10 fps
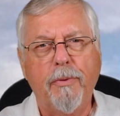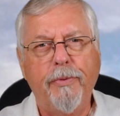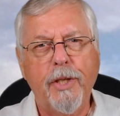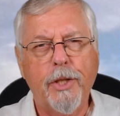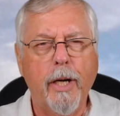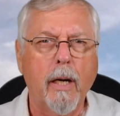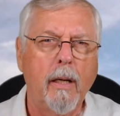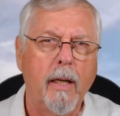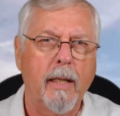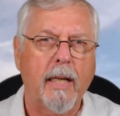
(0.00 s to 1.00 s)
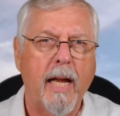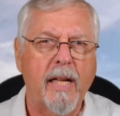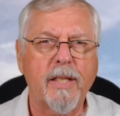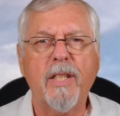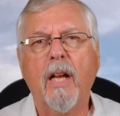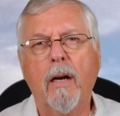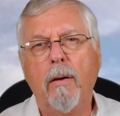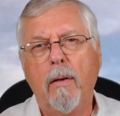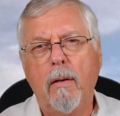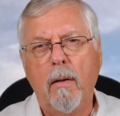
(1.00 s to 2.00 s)
fishing and casting
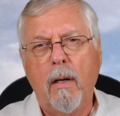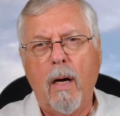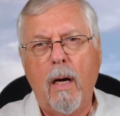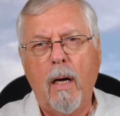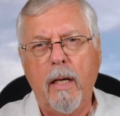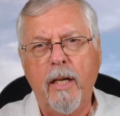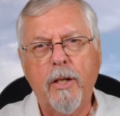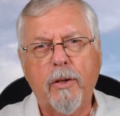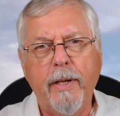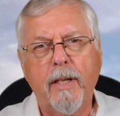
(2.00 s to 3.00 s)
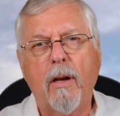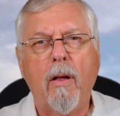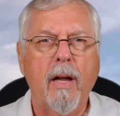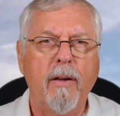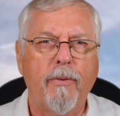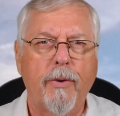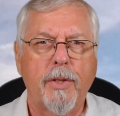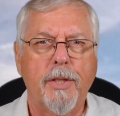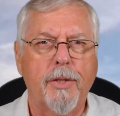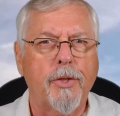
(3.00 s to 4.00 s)
an integrated line
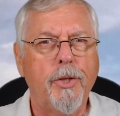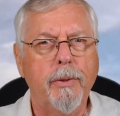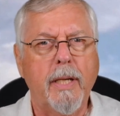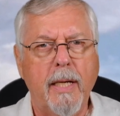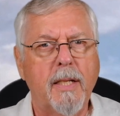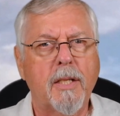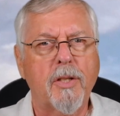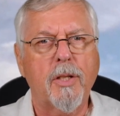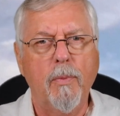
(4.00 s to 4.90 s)
versus a shooting head system